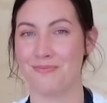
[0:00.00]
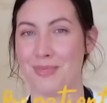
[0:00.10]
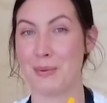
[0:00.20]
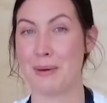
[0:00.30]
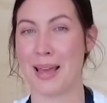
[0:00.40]

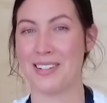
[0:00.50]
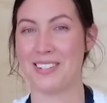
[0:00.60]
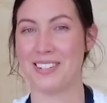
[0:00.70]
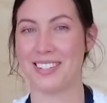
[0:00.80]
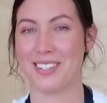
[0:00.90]
be
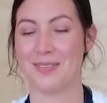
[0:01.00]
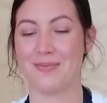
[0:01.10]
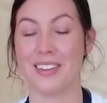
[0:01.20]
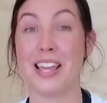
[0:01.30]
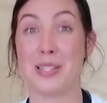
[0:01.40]
patient.
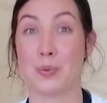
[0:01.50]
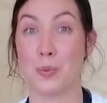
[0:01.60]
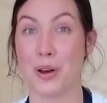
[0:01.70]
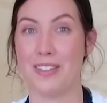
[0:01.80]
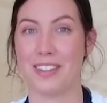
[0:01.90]
It's
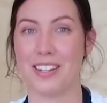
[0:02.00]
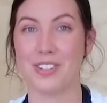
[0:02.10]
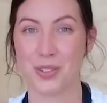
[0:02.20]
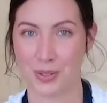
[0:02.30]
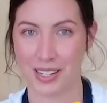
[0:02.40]
worth it,
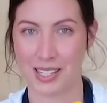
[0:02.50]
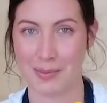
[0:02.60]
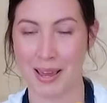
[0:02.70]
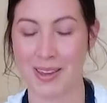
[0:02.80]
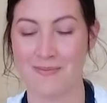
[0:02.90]
trust
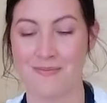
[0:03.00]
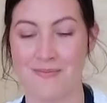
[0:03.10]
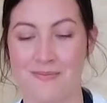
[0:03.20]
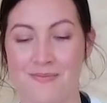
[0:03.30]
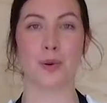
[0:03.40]
me.
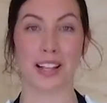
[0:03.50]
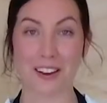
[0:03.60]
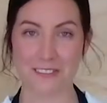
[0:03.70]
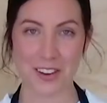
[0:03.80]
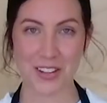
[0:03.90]
Well,
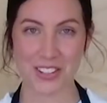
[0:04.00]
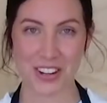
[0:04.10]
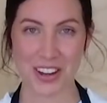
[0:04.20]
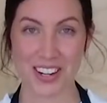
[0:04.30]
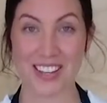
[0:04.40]
our first
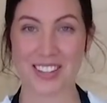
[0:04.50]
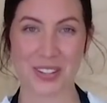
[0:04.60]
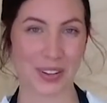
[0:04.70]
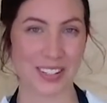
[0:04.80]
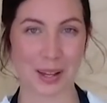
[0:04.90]
shirt
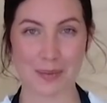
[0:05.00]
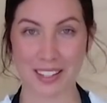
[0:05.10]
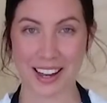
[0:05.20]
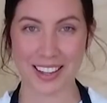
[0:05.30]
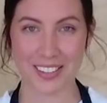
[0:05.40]
soaks up the
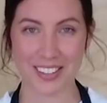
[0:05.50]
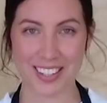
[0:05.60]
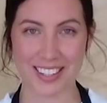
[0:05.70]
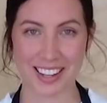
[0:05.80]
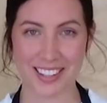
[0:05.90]
colour in the
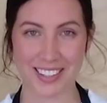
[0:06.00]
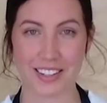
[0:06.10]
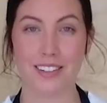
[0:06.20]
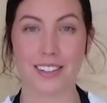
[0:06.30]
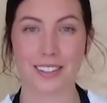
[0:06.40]
sun.
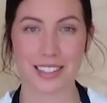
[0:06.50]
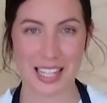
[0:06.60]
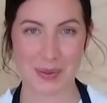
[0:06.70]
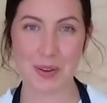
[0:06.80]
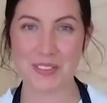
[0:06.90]

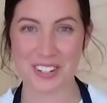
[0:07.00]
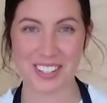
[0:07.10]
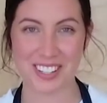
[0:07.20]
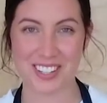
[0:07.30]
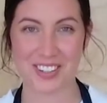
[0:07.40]
Let's move on
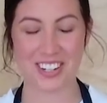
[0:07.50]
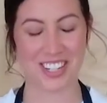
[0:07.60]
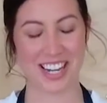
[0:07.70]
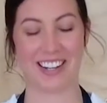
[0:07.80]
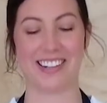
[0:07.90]
to the
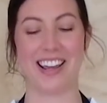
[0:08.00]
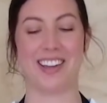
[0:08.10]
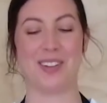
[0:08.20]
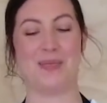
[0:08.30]
scrunch technique.